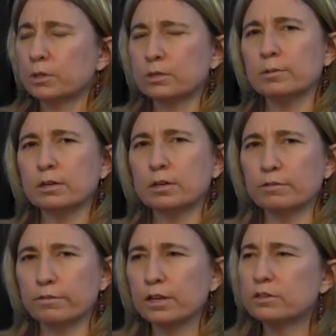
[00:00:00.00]
but to be an
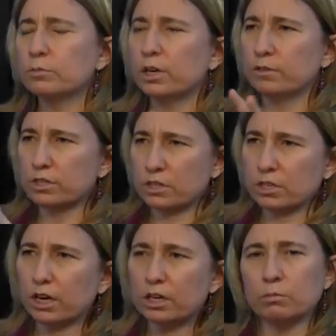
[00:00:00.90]
event, we have
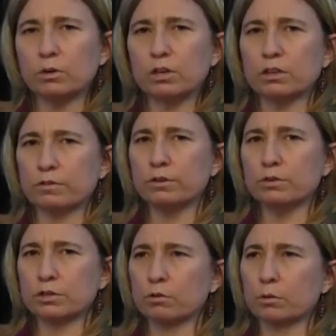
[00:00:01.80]
decided when in the
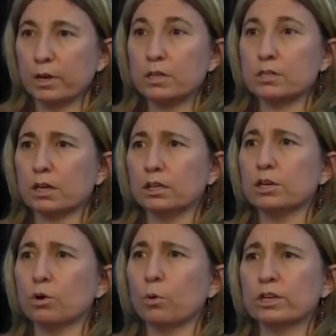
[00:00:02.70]
future we're basically
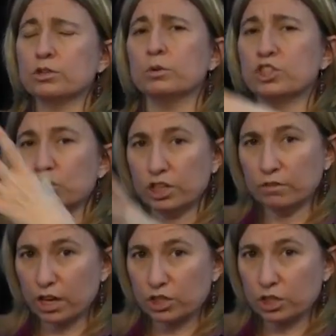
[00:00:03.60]
going to
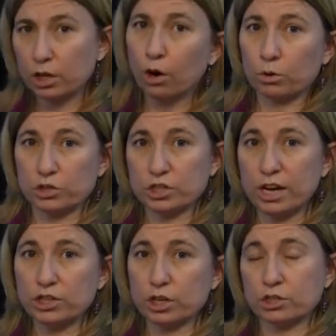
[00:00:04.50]
achieve it, or
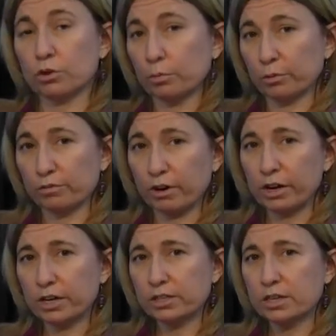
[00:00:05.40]
stage it, or
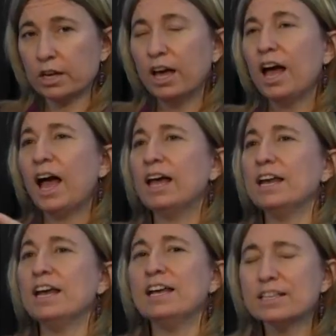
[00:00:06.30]
provide it.
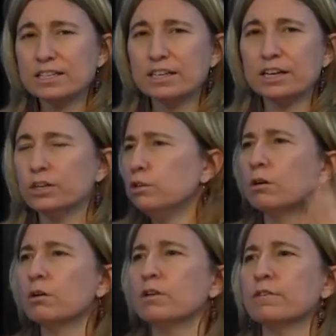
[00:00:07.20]
An incident, you
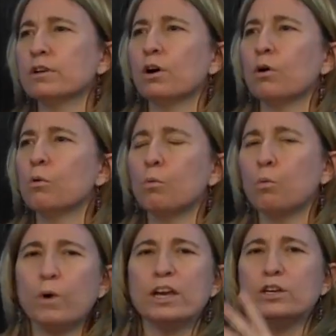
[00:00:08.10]
don't even know
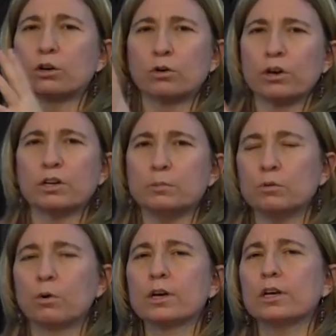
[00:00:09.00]
when you're going to be
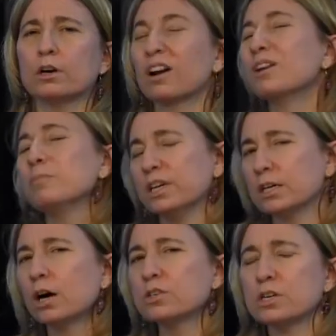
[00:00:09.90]
working on it
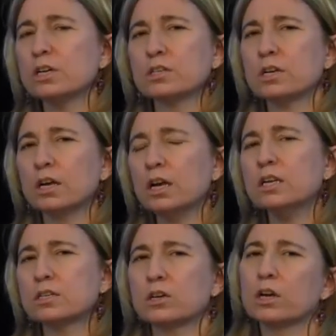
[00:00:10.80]
because it's an
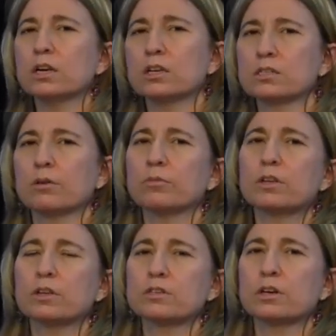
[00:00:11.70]
incident. It's
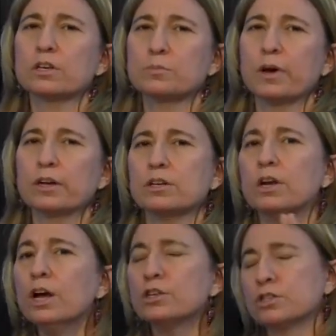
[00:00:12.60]
something that's unexpected,
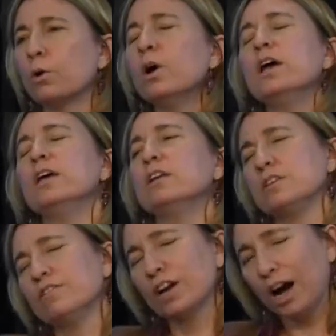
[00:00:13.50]
so it is
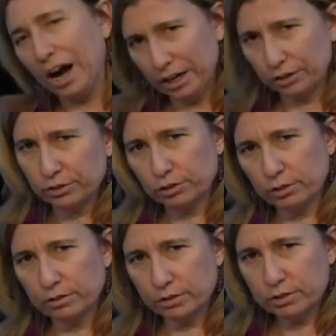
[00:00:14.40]
even a higher
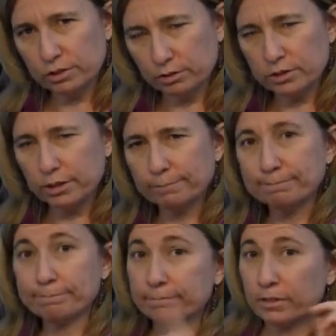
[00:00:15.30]
degree of uncertainty.
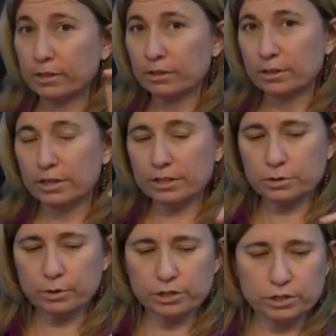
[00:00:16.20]
Next
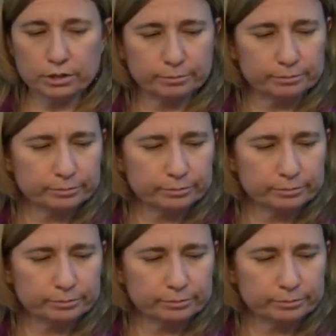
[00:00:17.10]
question.